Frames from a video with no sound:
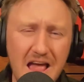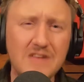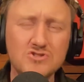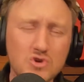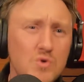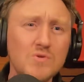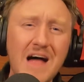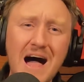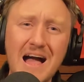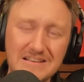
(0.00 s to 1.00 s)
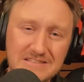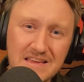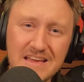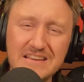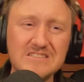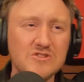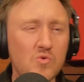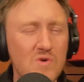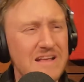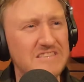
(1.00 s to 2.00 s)
True Lies. He's the
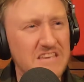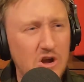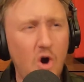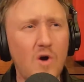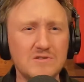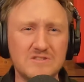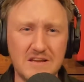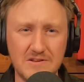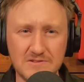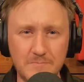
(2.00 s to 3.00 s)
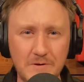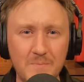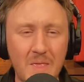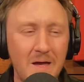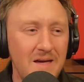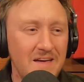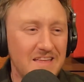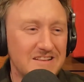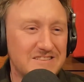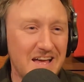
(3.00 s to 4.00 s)
greasy car salesman
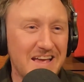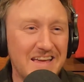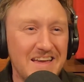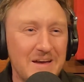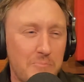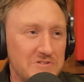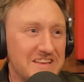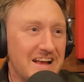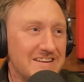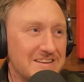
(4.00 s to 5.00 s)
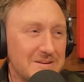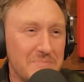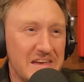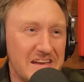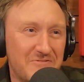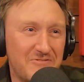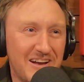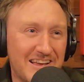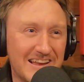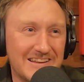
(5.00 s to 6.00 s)
that's like pretending to be a
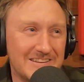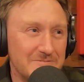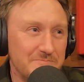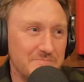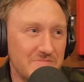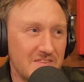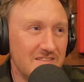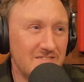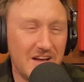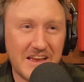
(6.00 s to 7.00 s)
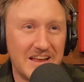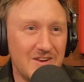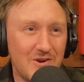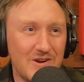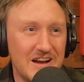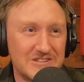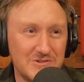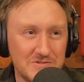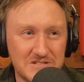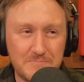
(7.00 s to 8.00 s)
fucking like an
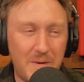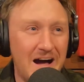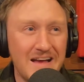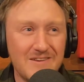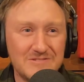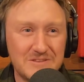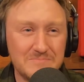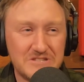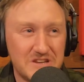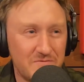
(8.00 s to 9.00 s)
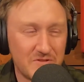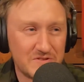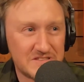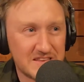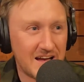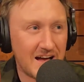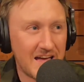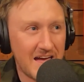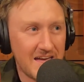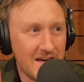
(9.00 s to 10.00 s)
international spy or some shit for the
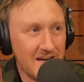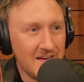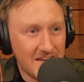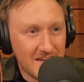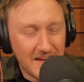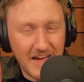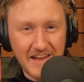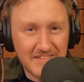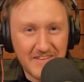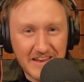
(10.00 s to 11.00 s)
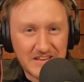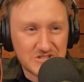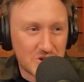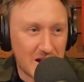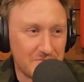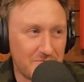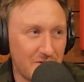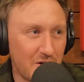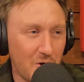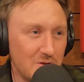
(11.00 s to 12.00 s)
CIA, and like he's trying to
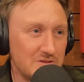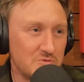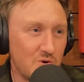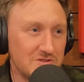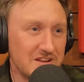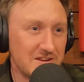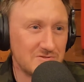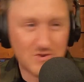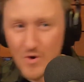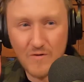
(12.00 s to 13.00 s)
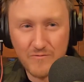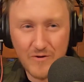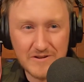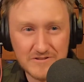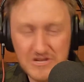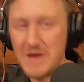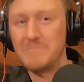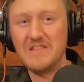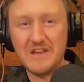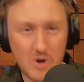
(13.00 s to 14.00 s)
fuck Arnold Schwarzenegger's girlfriend, Jamie
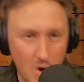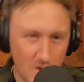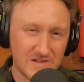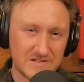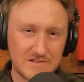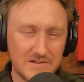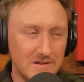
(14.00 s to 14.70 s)
Lee Curtis.